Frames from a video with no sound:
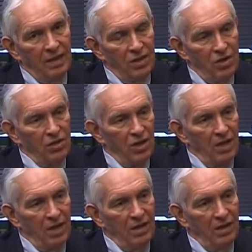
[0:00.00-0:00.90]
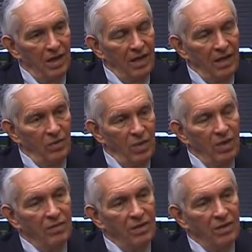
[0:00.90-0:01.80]
years later, and we
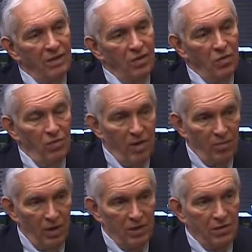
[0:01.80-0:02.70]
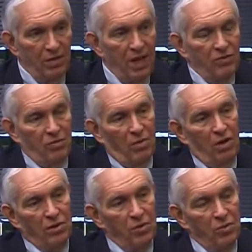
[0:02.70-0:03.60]
have you've been president of the National
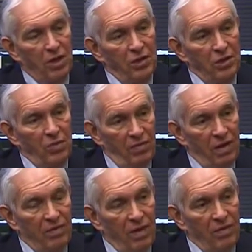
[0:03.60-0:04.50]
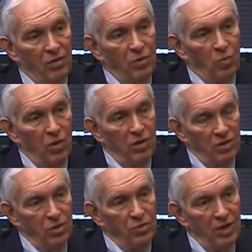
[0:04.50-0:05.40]
Bar Association. We've had have a good working
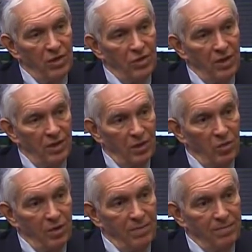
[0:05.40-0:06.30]
association now, don't we?